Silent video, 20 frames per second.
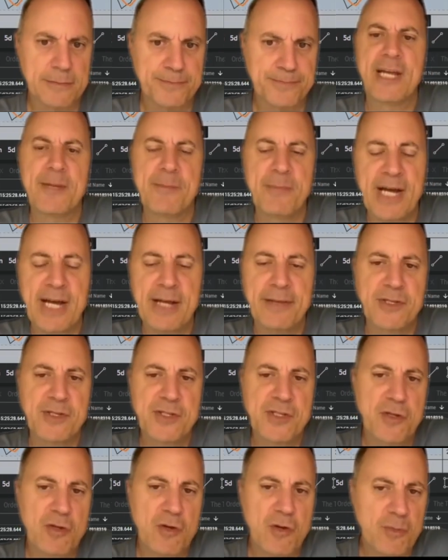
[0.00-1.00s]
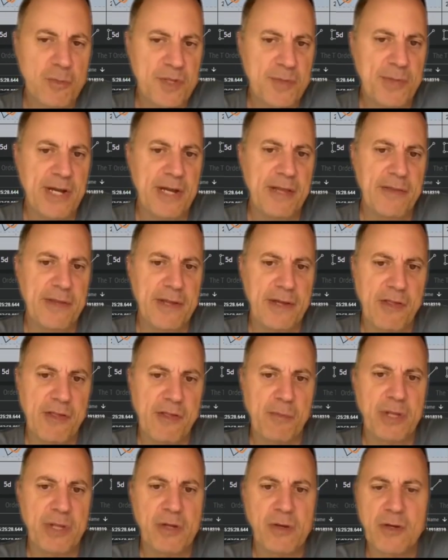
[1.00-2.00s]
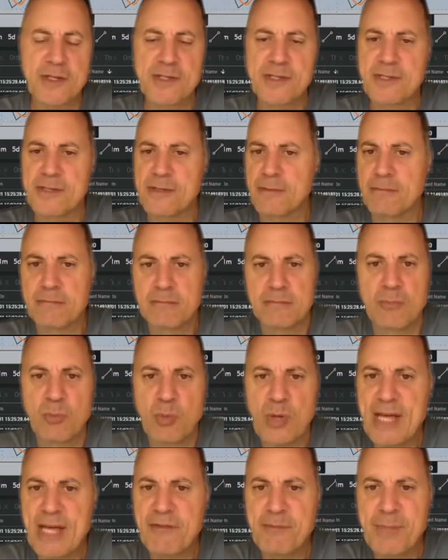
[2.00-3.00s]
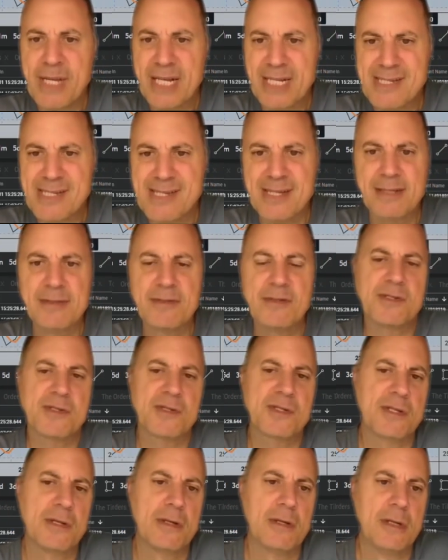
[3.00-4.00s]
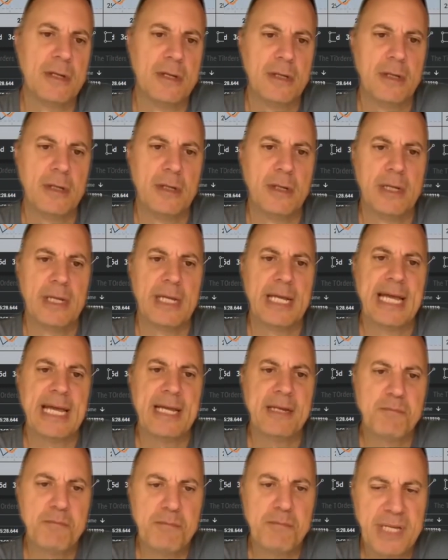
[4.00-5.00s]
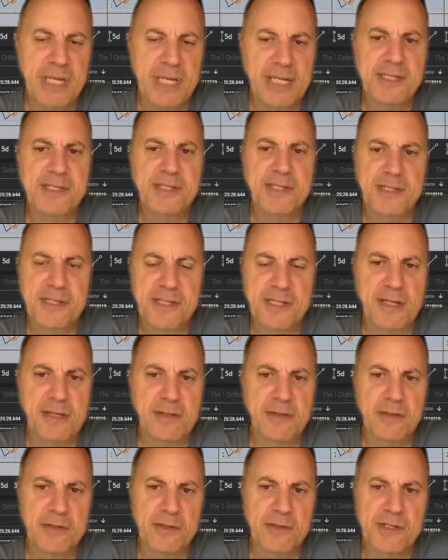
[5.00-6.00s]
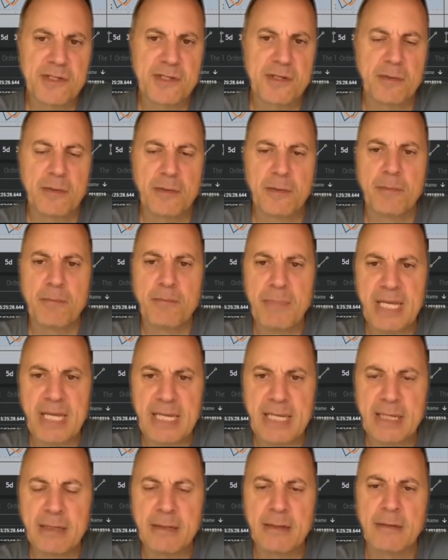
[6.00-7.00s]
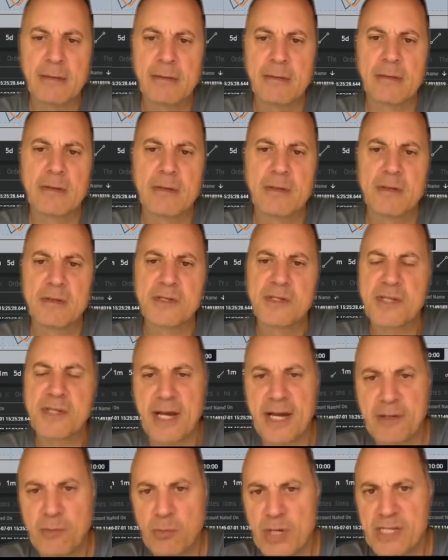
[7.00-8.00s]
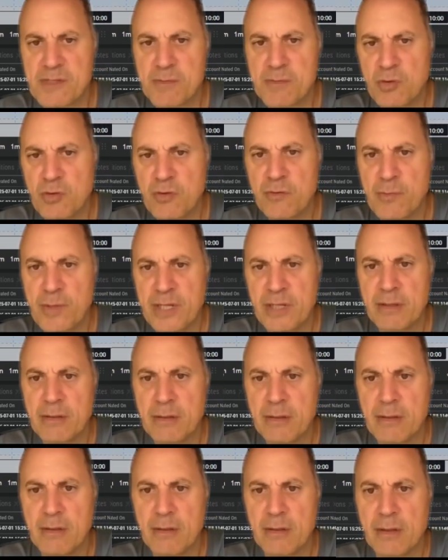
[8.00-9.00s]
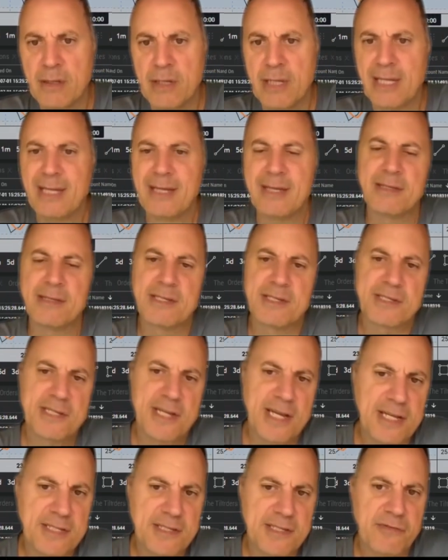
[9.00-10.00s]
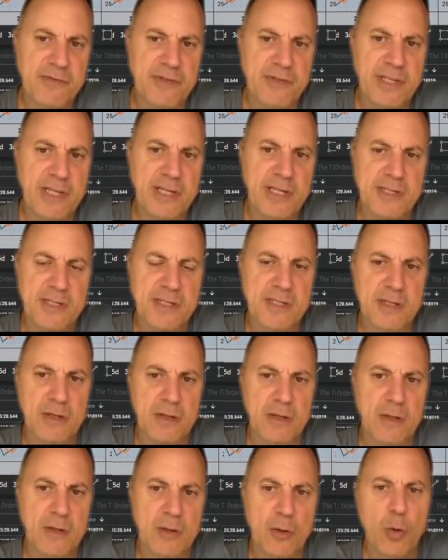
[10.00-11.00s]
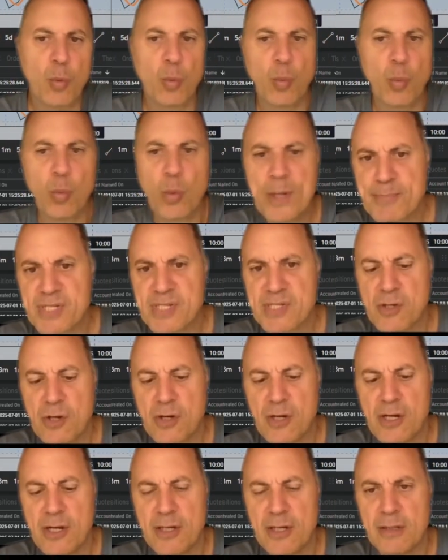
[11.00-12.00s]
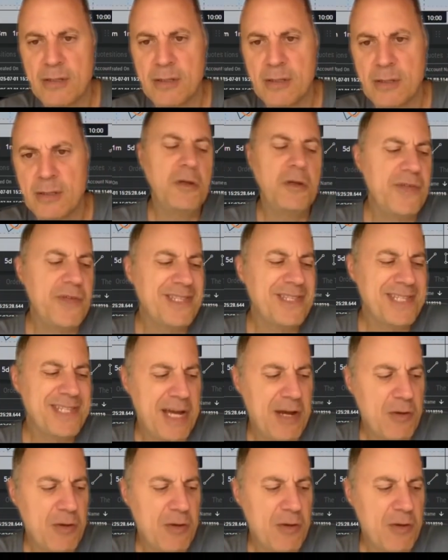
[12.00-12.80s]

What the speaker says: But I am not disturbed by this because we have mixed signals, and mixed signals mean sideways movement, indecisiveness, whipsaw, all of the